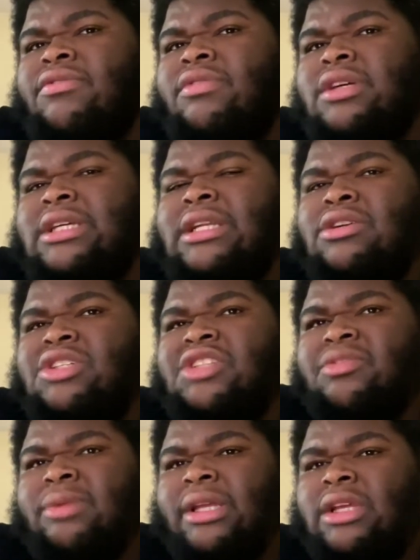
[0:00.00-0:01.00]
Because I know she's
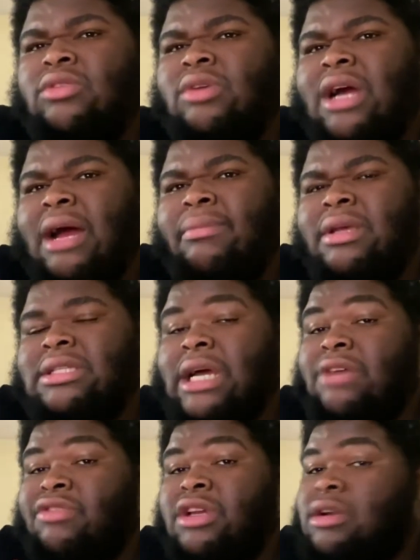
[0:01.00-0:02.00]
from the new comics.
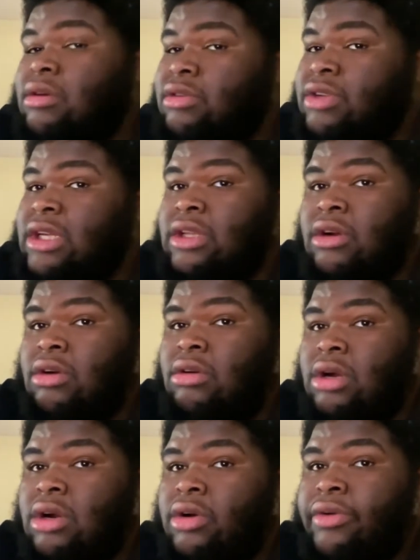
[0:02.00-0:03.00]
I really don't know
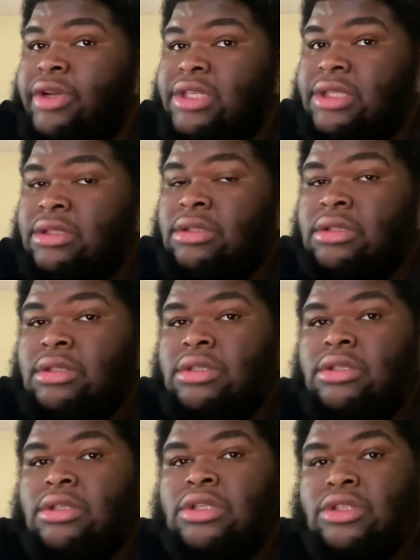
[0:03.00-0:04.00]
her origin
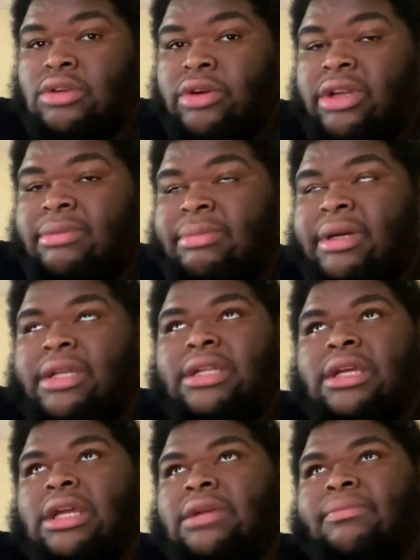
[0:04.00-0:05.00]
story, but
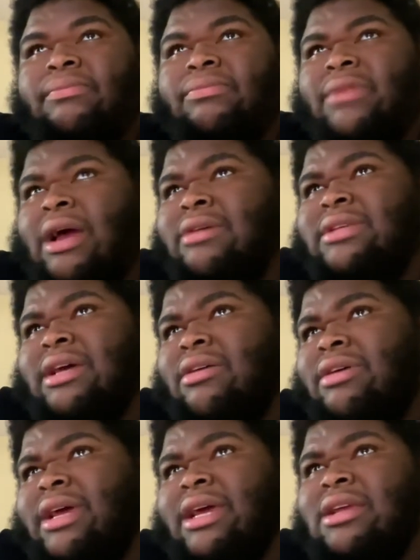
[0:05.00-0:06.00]
I was like,
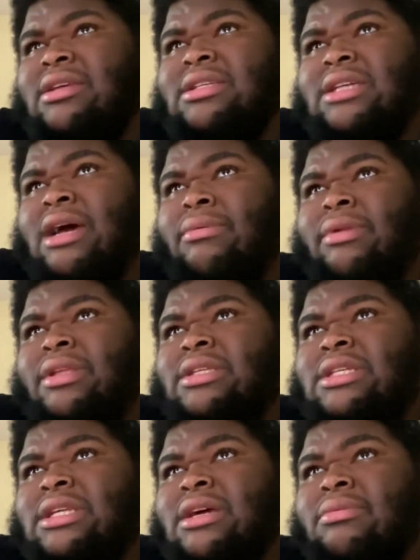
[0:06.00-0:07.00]
okay, it's coming in the
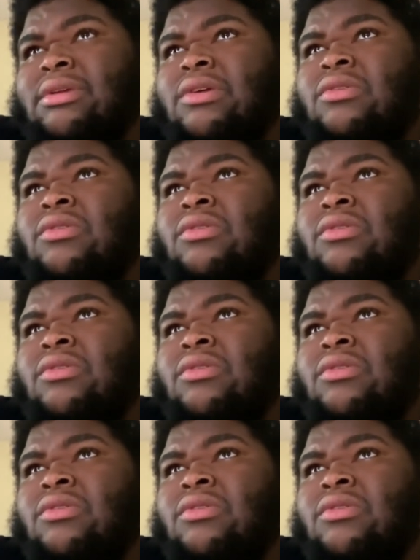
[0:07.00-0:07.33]
CW.